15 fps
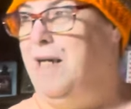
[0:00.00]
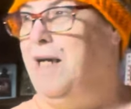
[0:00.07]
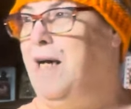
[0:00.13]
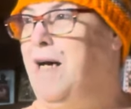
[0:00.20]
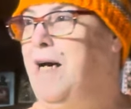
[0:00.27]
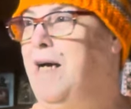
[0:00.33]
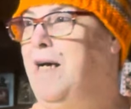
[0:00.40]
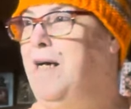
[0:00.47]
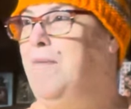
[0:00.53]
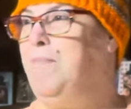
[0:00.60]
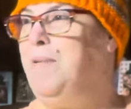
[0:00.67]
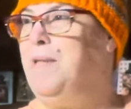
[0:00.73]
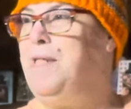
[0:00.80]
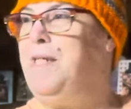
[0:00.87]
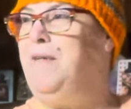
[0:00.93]
uh,
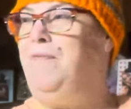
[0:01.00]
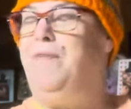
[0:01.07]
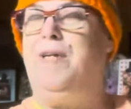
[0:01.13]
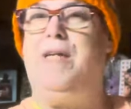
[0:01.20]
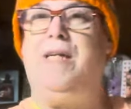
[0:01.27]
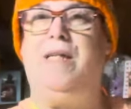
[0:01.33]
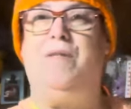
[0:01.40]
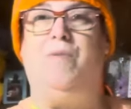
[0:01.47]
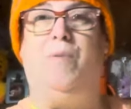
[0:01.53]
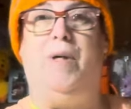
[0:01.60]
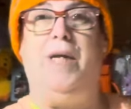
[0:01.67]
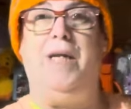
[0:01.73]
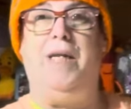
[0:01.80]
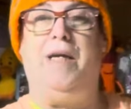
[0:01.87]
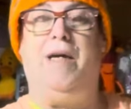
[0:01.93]
Persephone's
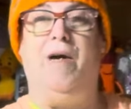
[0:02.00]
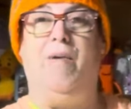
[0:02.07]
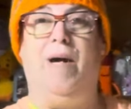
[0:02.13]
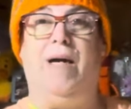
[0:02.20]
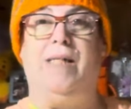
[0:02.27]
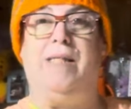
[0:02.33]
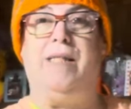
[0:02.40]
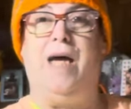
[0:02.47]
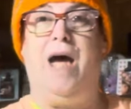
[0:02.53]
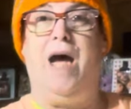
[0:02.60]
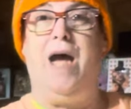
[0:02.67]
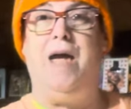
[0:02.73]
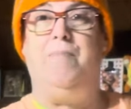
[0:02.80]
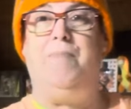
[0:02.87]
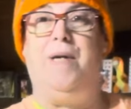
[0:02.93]
wanting to go
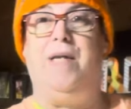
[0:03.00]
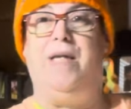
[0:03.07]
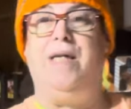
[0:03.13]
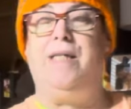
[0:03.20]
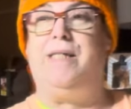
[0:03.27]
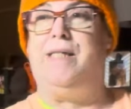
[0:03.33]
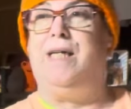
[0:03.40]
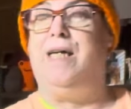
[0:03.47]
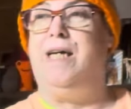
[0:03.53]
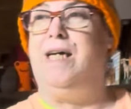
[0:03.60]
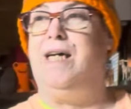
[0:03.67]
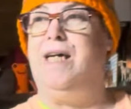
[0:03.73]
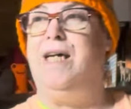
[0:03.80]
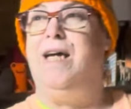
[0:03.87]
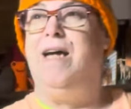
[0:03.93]
outside, but it's
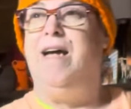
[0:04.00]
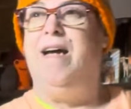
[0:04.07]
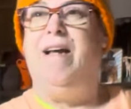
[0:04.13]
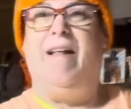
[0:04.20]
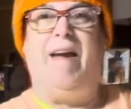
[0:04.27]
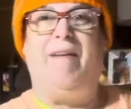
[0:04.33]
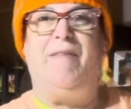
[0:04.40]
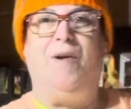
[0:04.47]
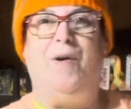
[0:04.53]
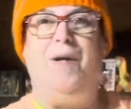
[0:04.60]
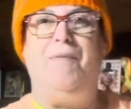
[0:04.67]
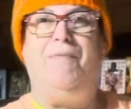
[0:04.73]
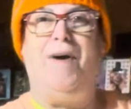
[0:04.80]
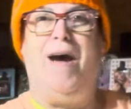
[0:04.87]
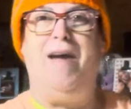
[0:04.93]
uh, like
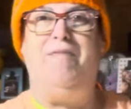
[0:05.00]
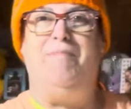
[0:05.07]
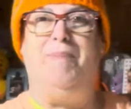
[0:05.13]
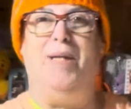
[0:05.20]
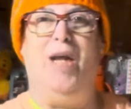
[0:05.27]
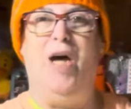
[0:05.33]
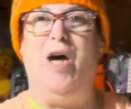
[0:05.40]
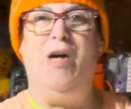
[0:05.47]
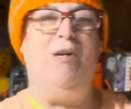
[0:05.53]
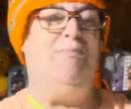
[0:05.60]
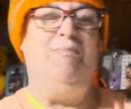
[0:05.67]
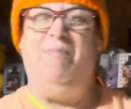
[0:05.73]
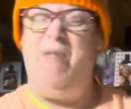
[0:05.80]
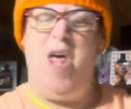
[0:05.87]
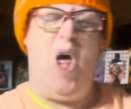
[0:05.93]
thirty-five below.
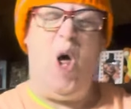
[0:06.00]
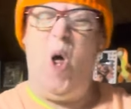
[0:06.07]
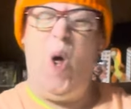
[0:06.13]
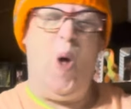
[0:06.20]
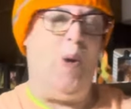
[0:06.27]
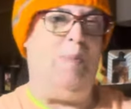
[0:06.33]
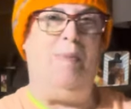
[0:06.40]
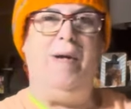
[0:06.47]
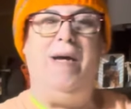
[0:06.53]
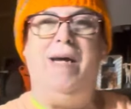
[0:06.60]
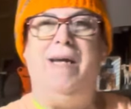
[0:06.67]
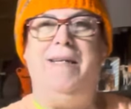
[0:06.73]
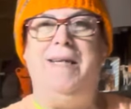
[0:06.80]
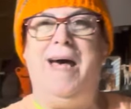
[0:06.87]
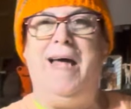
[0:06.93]
No,
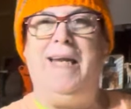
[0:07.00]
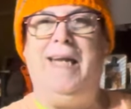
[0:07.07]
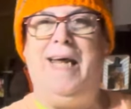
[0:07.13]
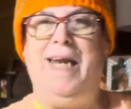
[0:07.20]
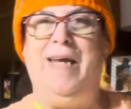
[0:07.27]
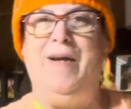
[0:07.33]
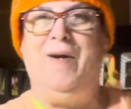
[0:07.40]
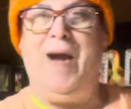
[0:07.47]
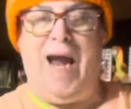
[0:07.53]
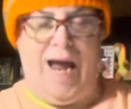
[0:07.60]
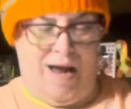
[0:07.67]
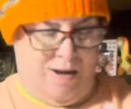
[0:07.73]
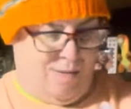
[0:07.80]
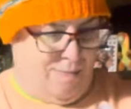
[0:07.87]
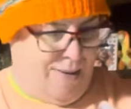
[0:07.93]
not letting her
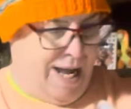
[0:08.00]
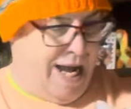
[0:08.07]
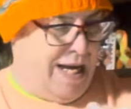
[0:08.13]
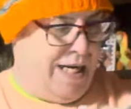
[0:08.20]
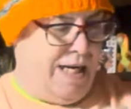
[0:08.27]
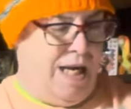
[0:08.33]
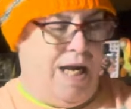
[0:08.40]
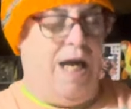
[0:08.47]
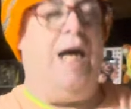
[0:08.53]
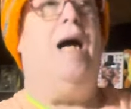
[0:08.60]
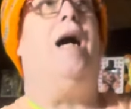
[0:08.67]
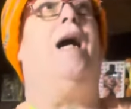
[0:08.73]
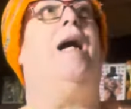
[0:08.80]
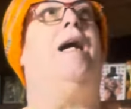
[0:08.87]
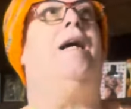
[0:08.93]
out. But
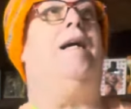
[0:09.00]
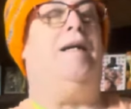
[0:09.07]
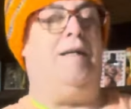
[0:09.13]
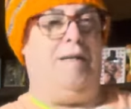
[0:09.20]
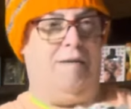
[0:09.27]
uh,